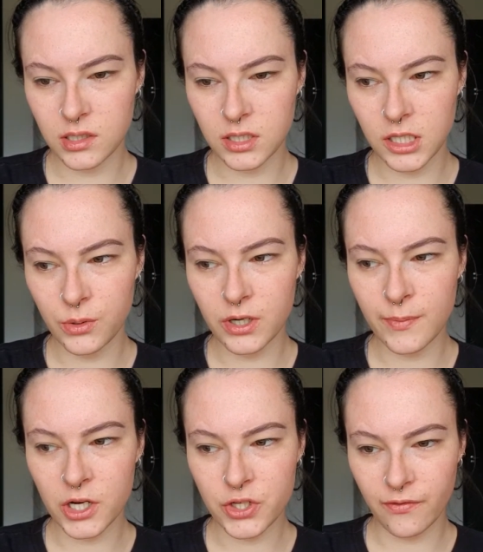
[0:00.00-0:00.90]
There were a
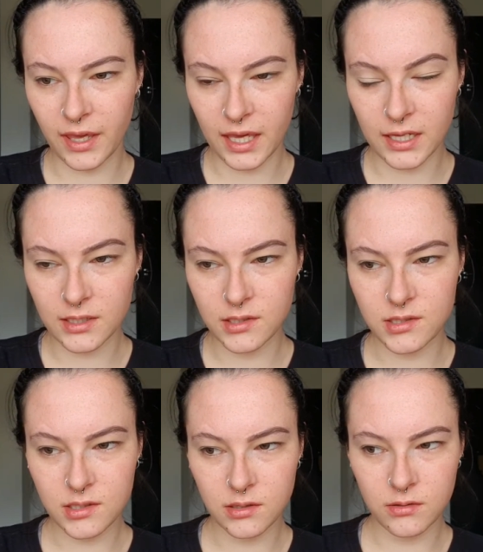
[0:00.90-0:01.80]
bunch of
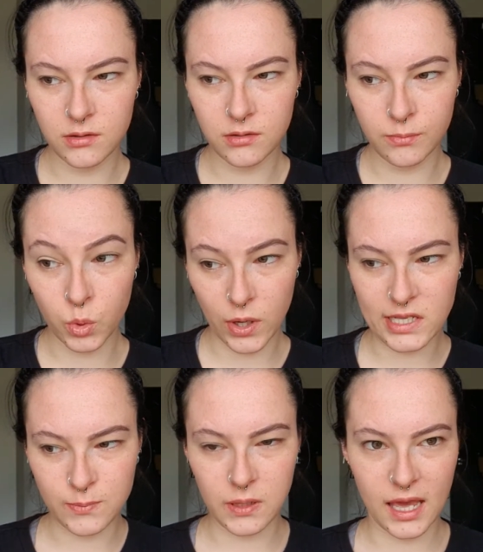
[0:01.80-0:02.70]
kids,
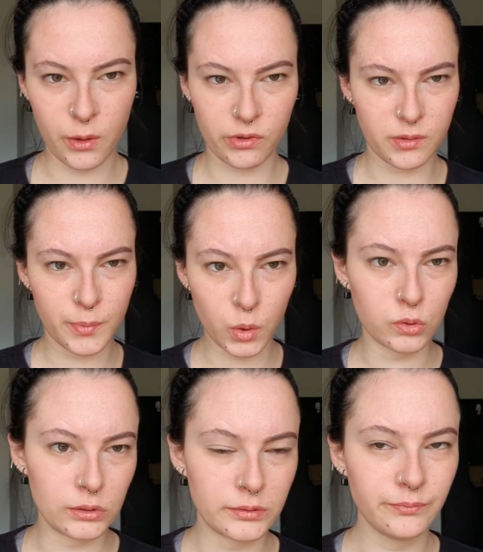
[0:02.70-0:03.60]
boys, playing with a
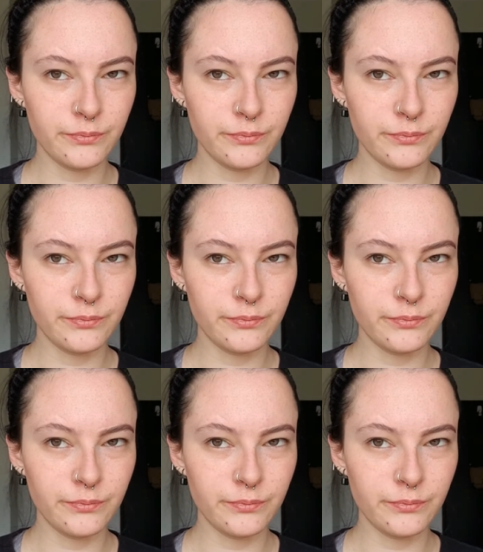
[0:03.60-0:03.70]
ball,